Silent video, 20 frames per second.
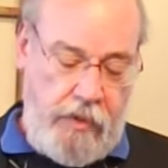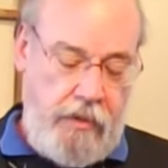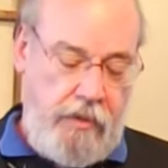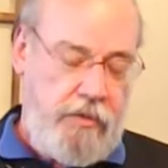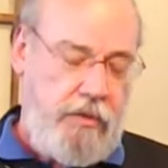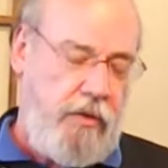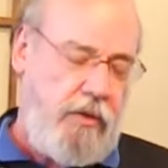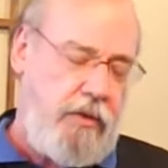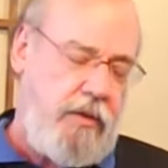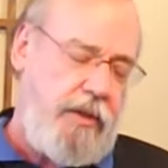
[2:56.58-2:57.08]

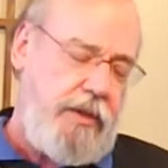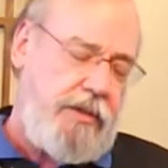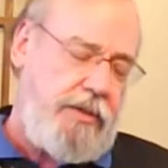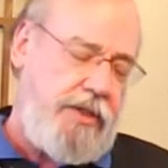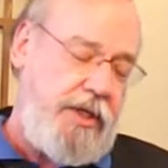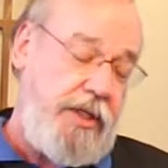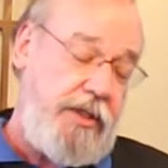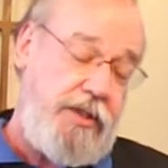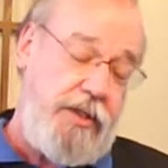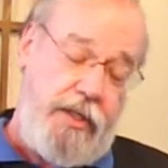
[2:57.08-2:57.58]
So Lord,
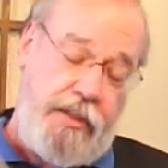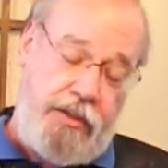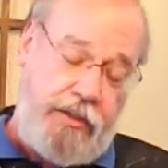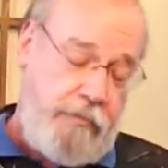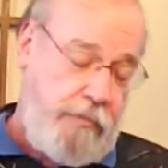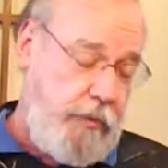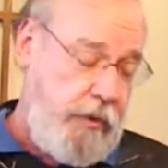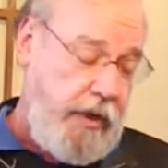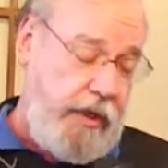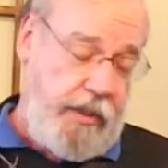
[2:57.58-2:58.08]
teach us to
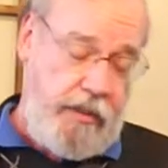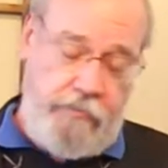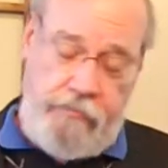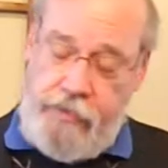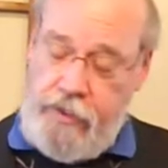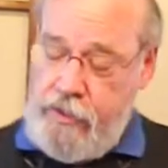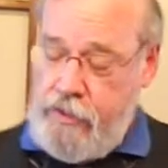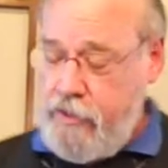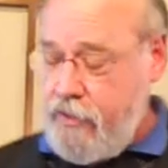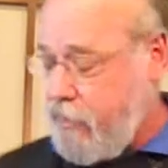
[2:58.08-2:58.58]
pray.
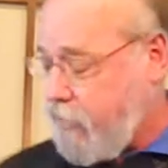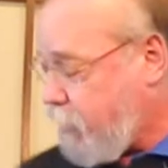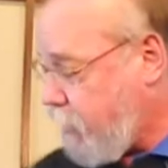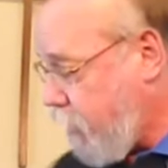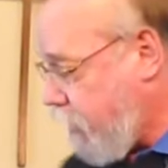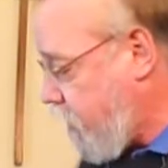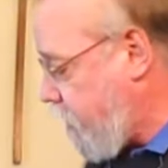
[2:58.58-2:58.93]
Teach us